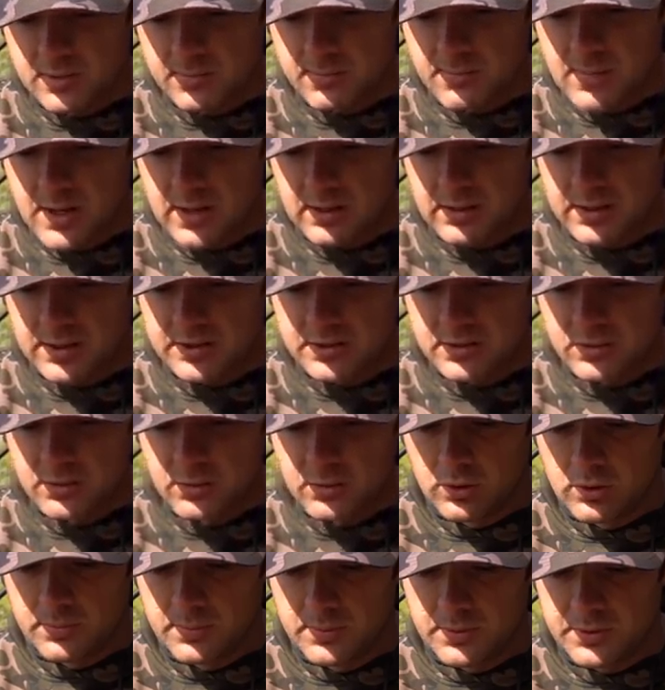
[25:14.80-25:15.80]
melt as
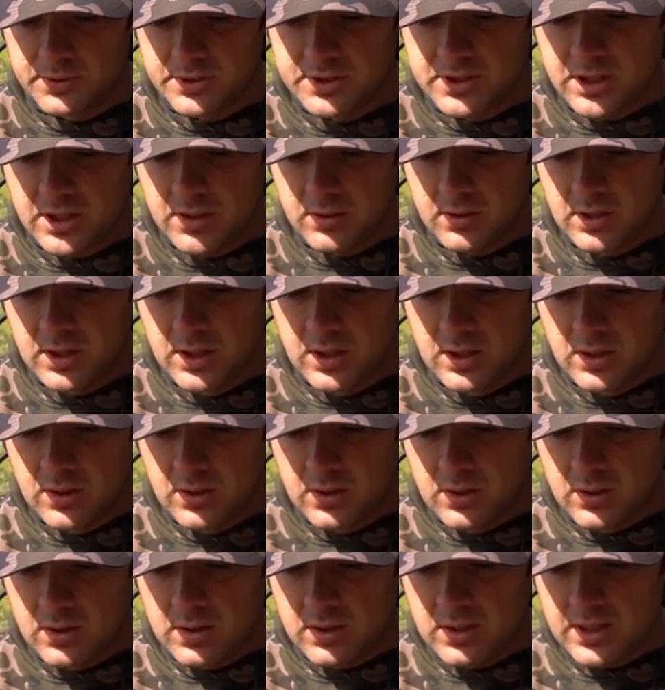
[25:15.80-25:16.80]
normal. So
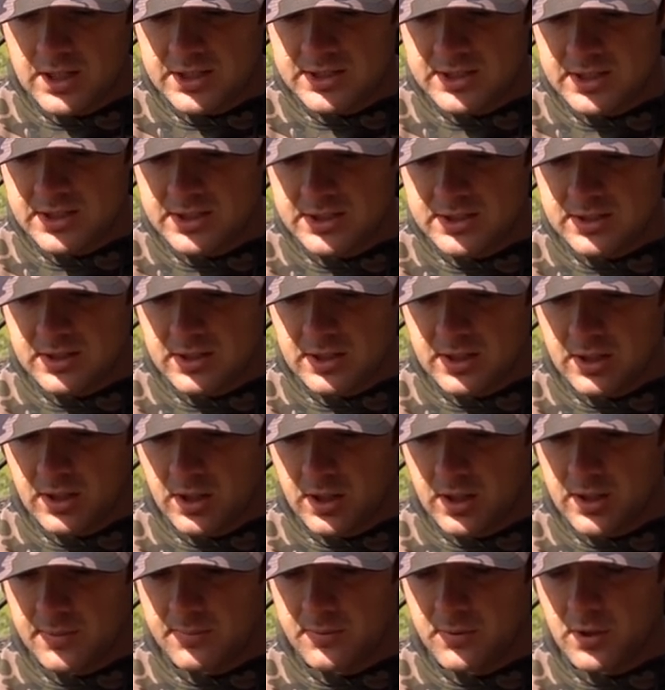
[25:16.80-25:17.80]
this is the
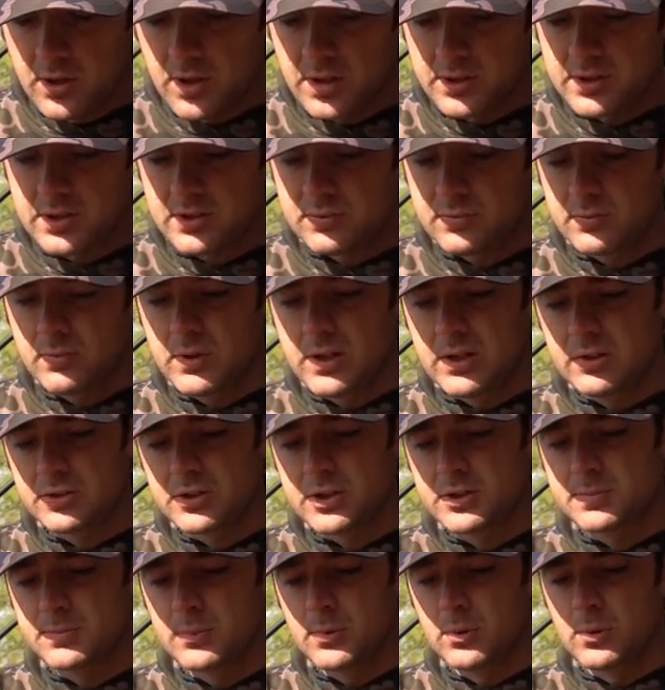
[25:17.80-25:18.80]
island rod. It's real
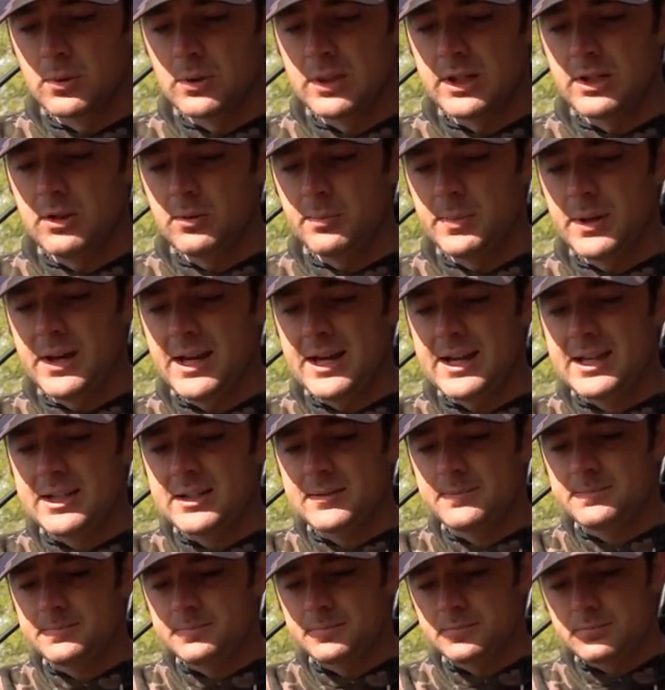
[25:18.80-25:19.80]
small little bag.
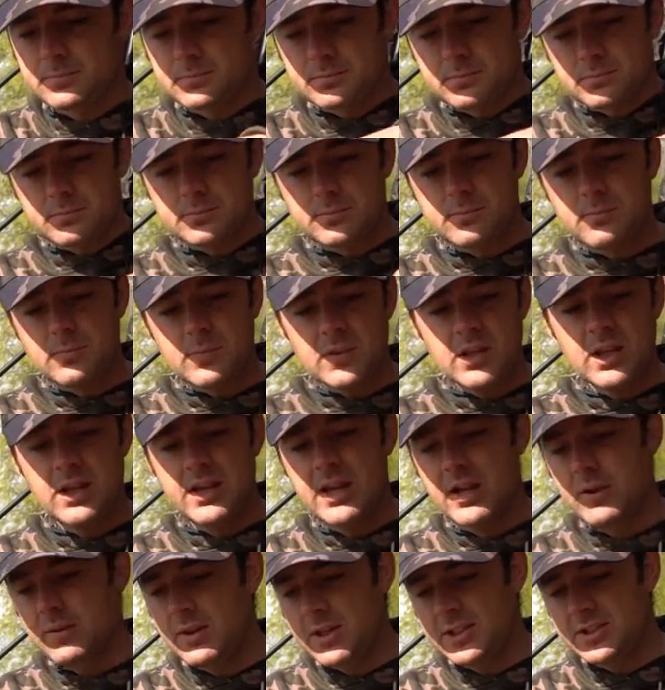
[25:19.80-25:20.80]
I
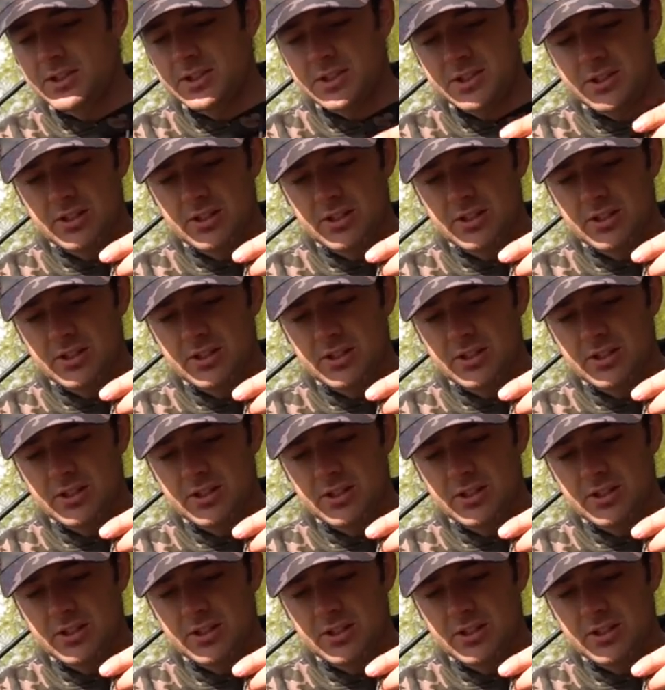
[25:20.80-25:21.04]
know this is